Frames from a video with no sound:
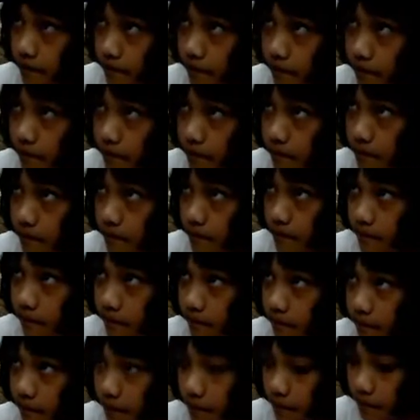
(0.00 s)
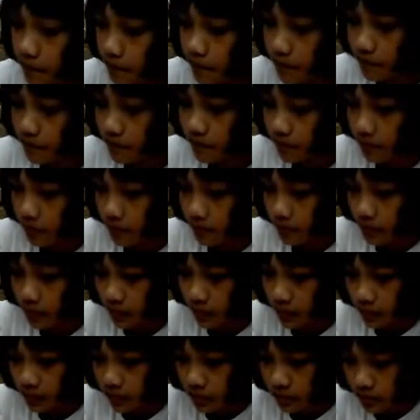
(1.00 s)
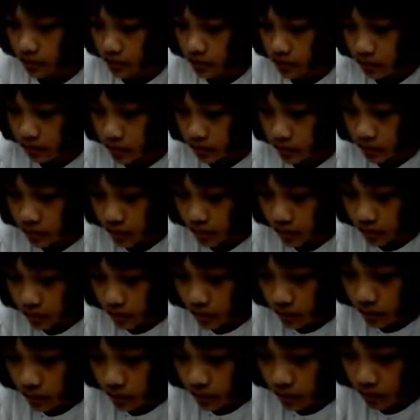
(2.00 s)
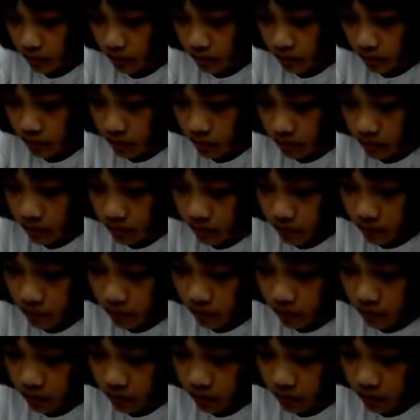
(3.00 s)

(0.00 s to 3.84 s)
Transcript: How old is she? What is her age?